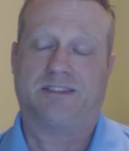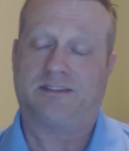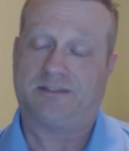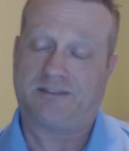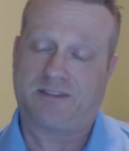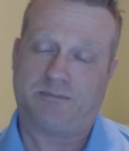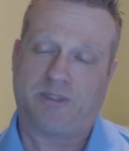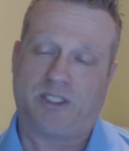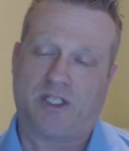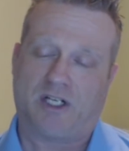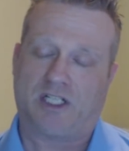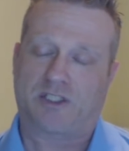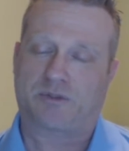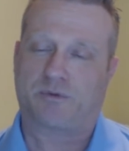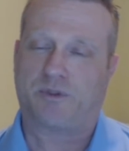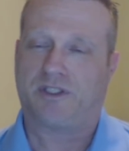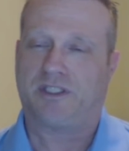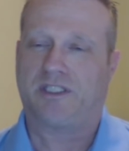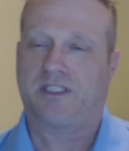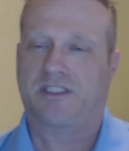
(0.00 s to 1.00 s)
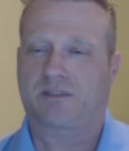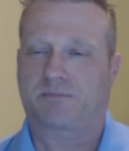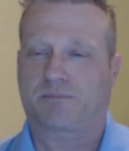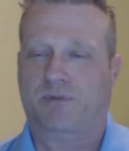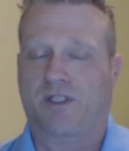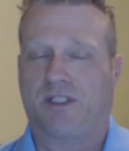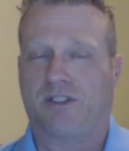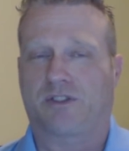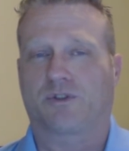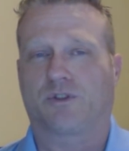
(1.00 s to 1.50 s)
And to be honest with you, it's
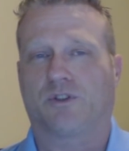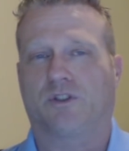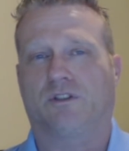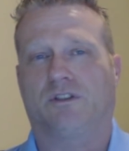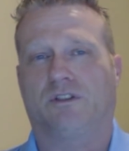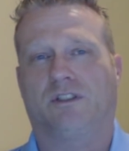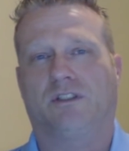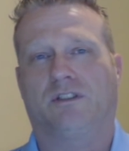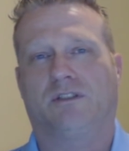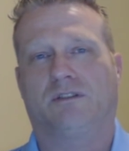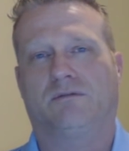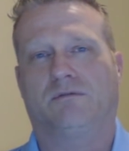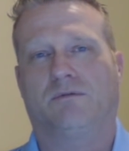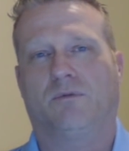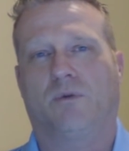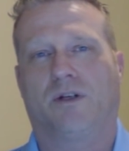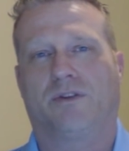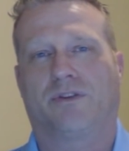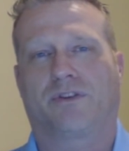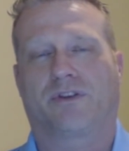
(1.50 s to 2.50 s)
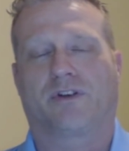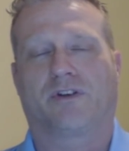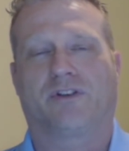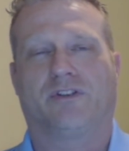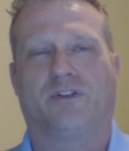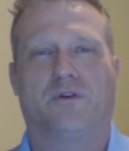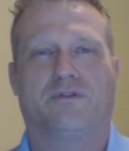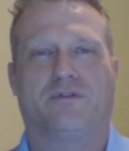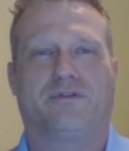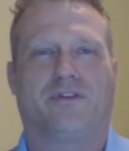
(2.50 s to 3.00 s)
pretty true. 1/3
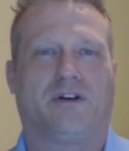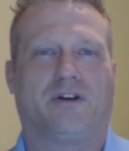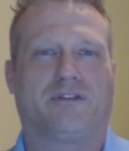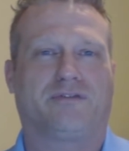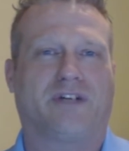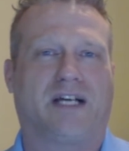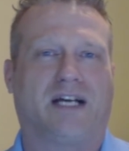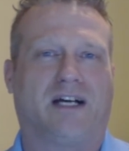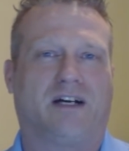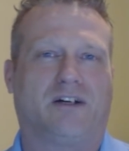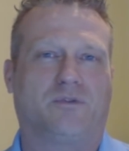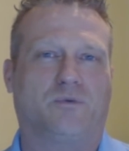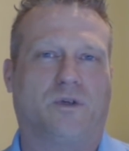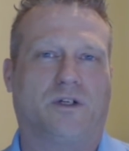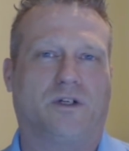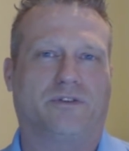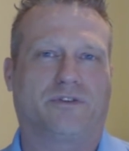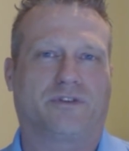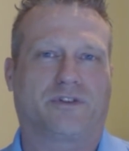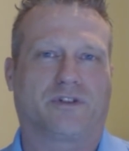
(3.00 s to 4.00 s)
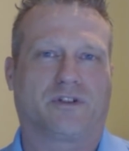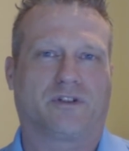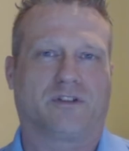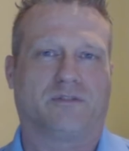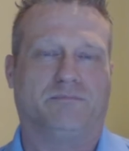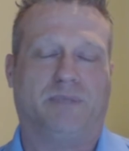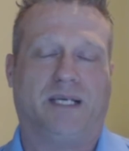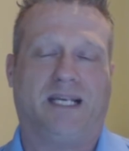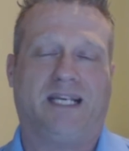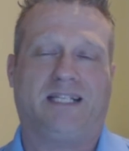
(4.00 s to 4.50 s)
no fault found,
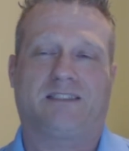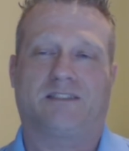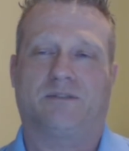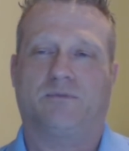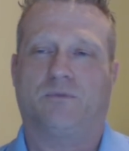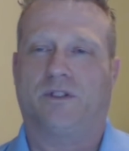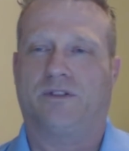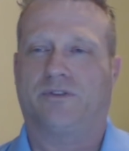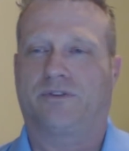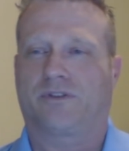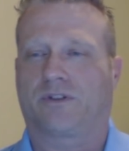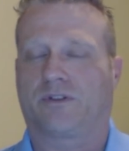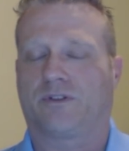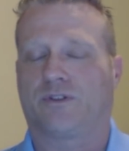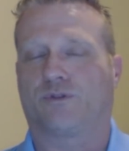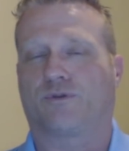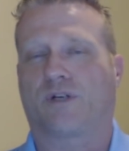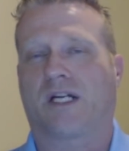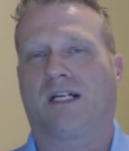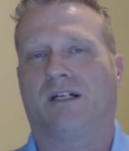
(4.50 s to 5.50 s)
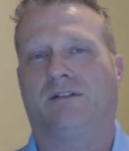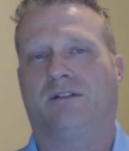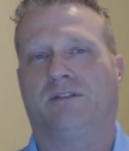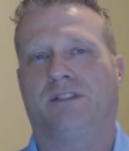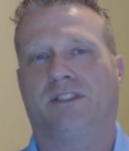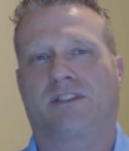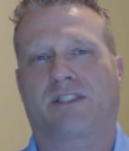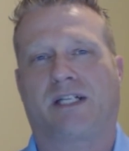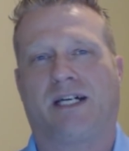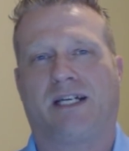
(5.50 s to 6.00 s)
1/3 baked, and 1/3
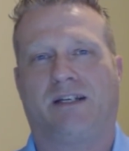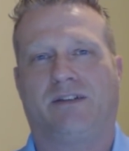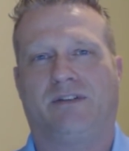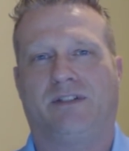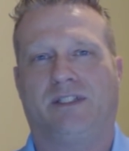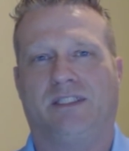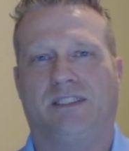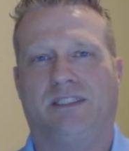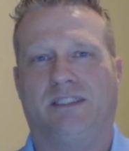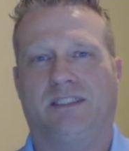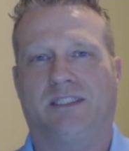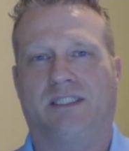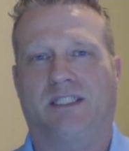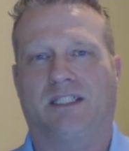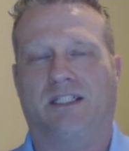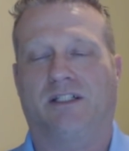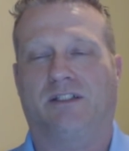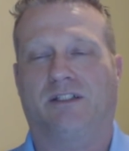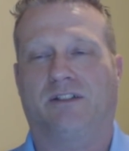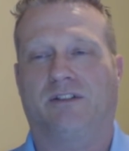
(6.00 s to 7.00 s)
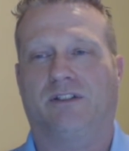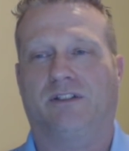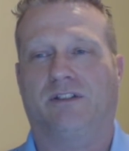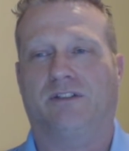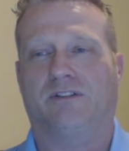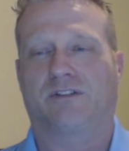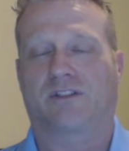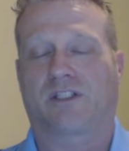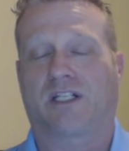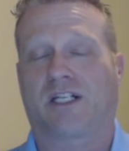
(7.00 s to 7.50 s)
drowned is kind of there's
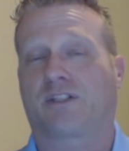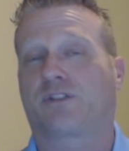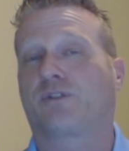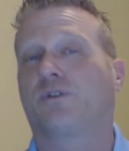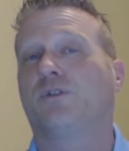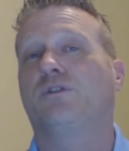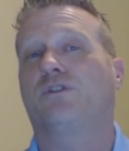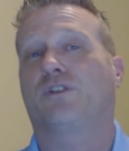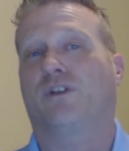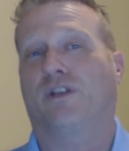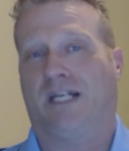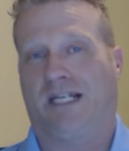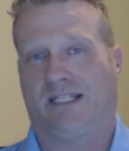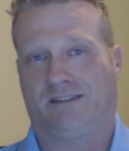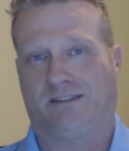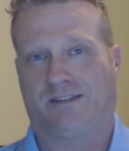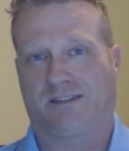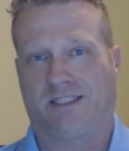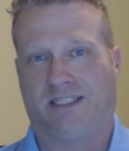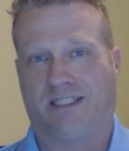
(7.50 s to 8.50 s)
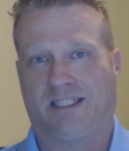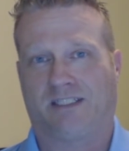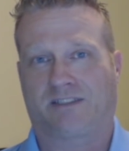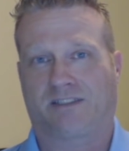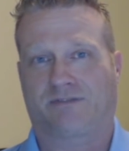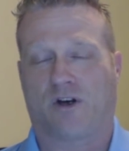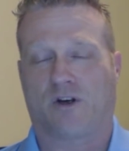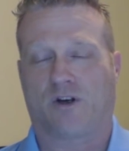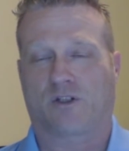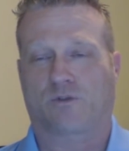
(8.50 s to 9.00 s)
a lot of truth to that, okay, as
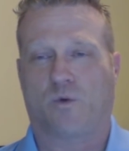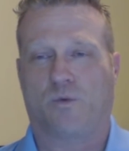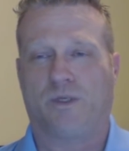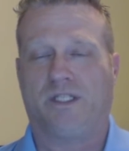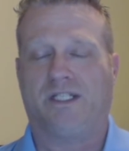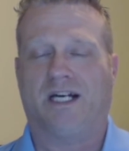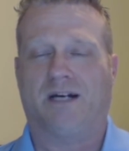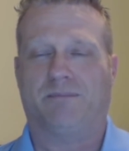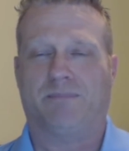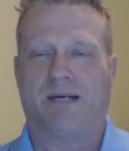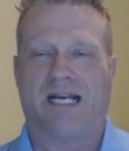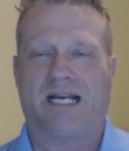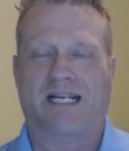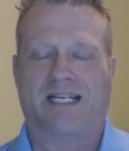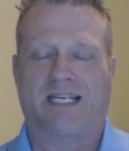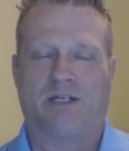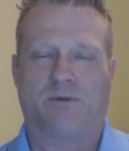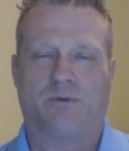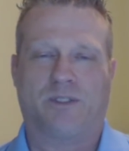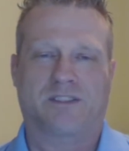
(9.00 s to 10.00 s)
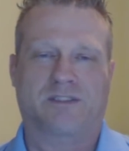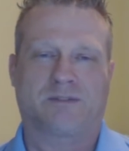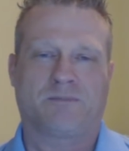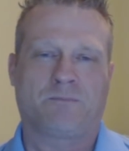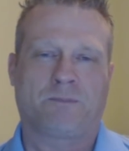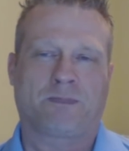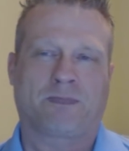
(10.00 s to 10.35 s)
far as what we got back, anyways.